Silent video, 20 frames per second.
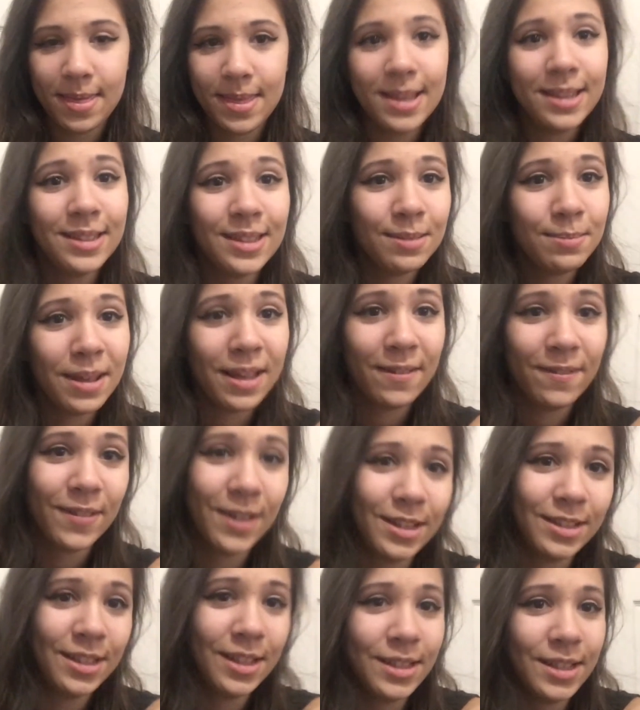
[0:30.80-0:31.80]
This is my
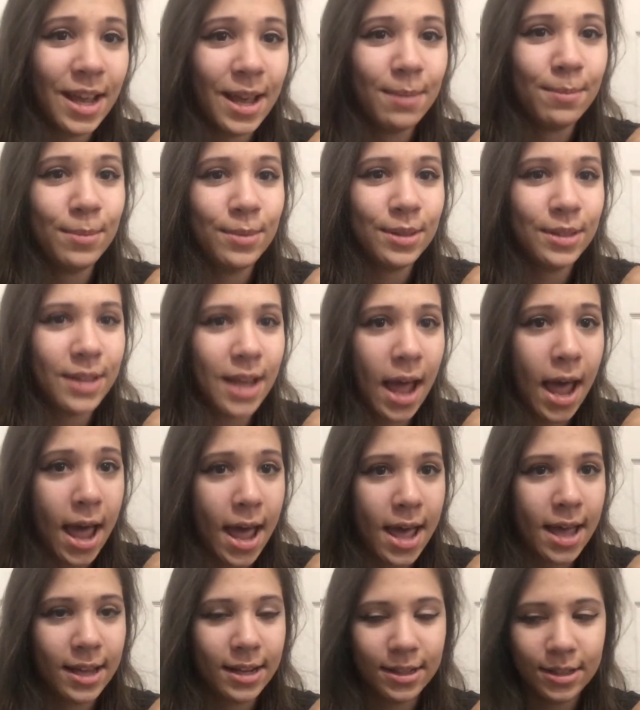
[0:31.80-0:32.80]
first attempt
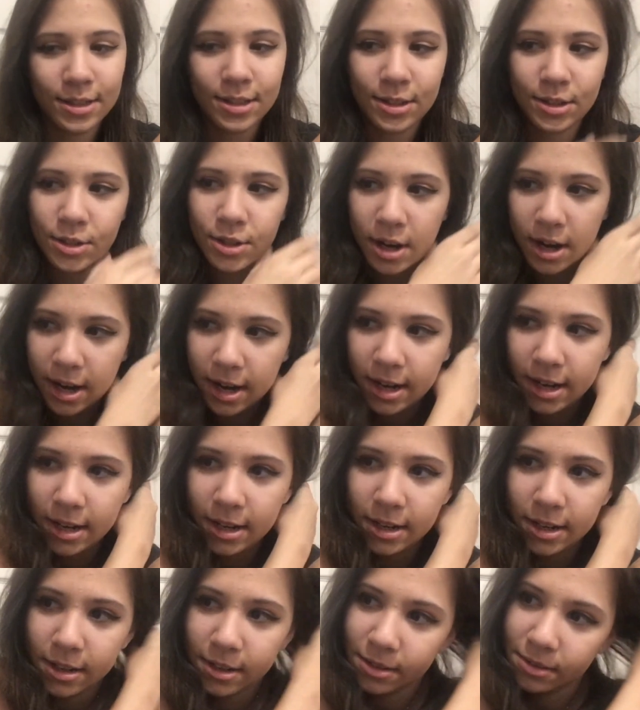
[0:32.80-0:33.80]
at
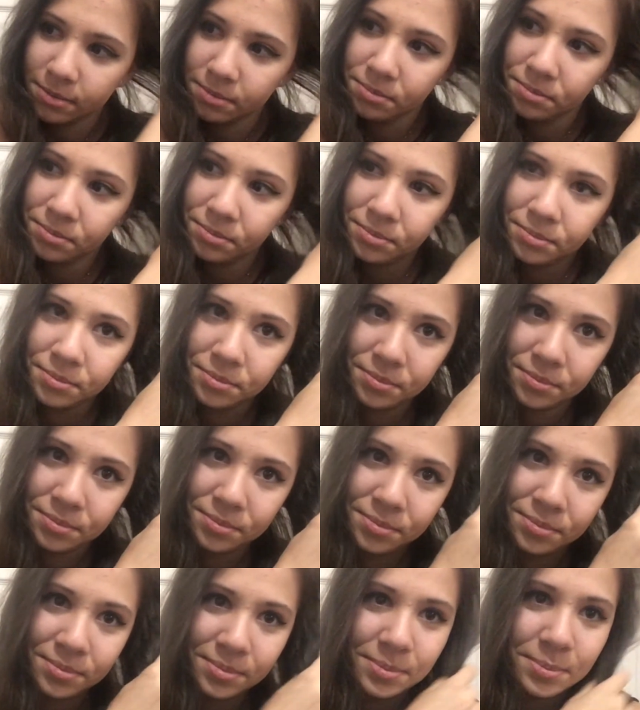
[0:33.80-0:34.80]
trying,
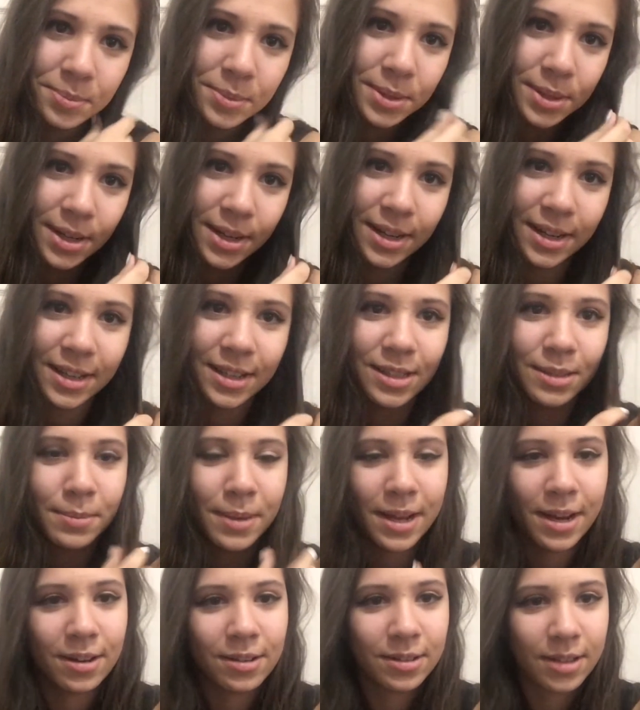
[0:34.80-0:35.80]
I'm sorry because
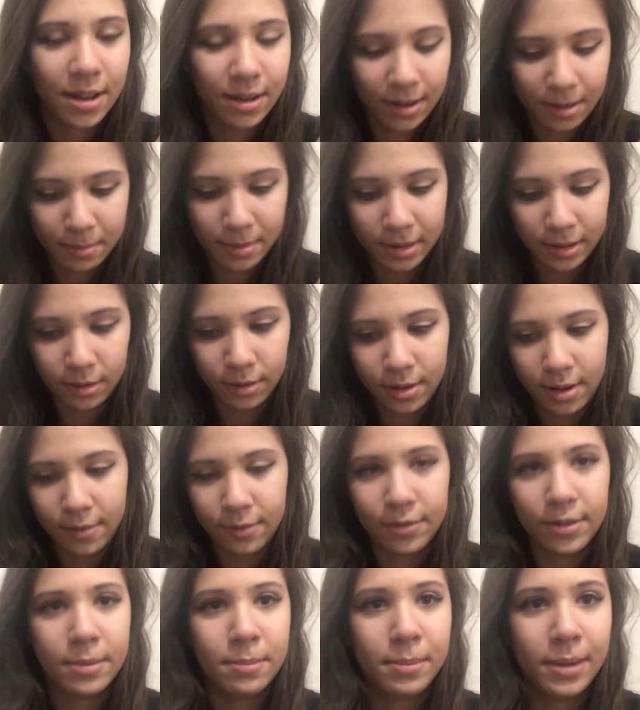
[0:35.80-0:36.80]
my hair is kind of like my little
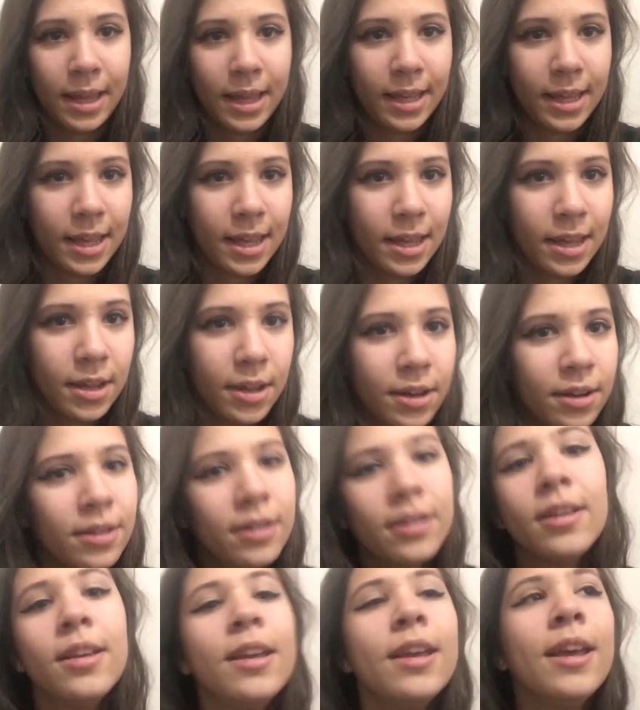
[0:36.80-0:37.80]
comfort blankie here.
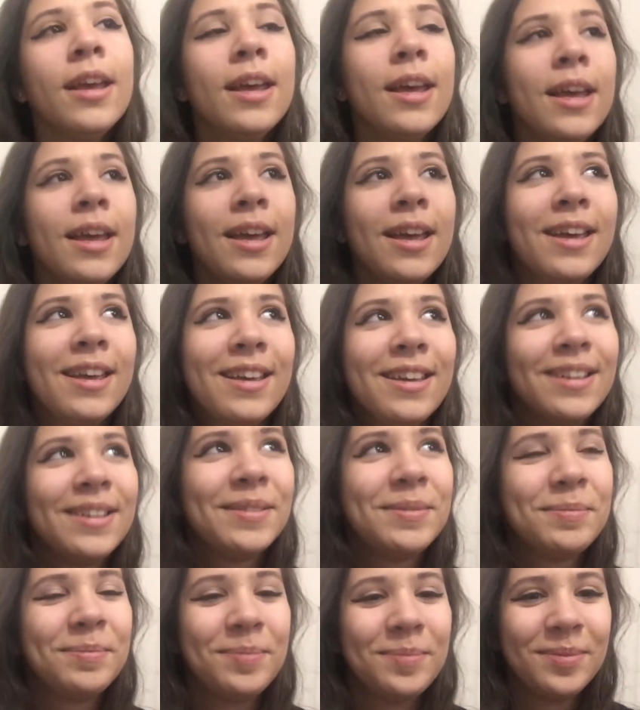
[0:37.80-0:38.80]

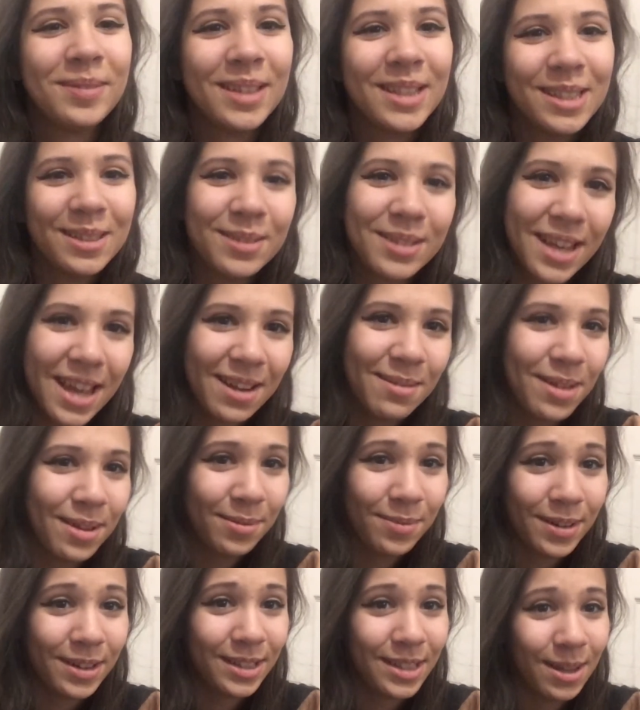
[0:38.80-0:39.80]
This is kind of my
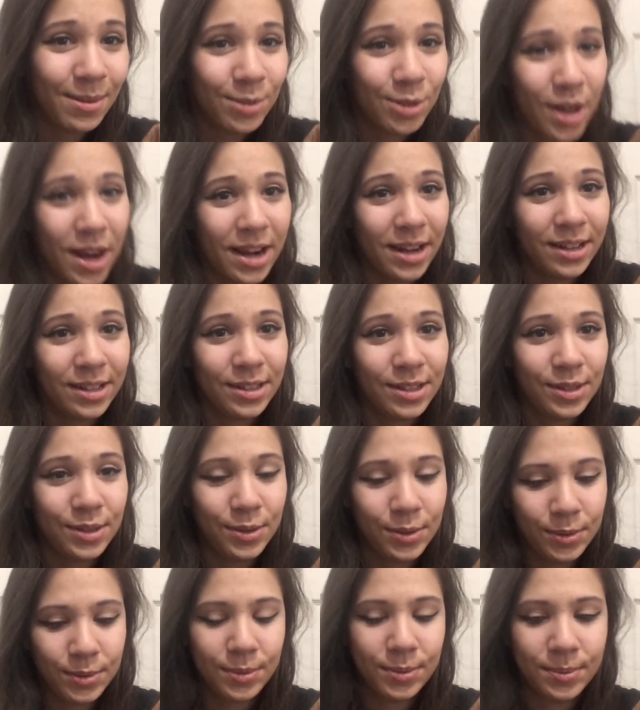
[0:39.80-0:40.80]
first time trying to
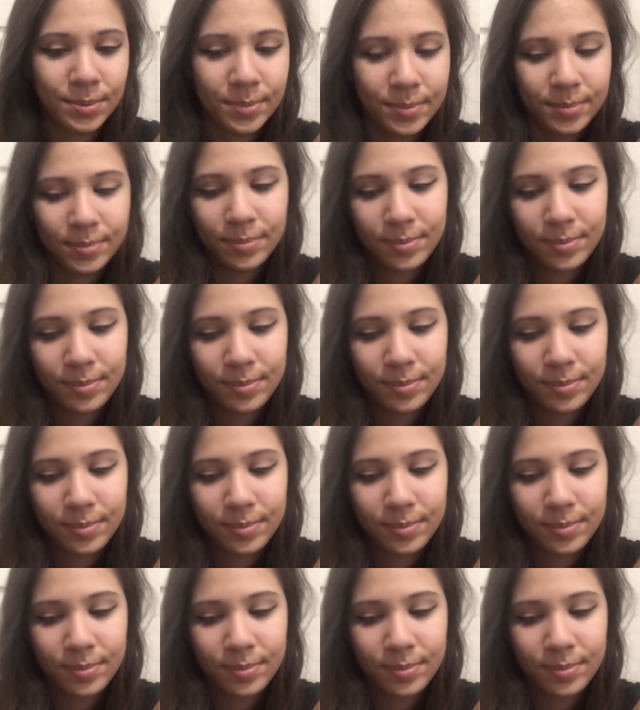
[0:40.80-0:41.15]
do,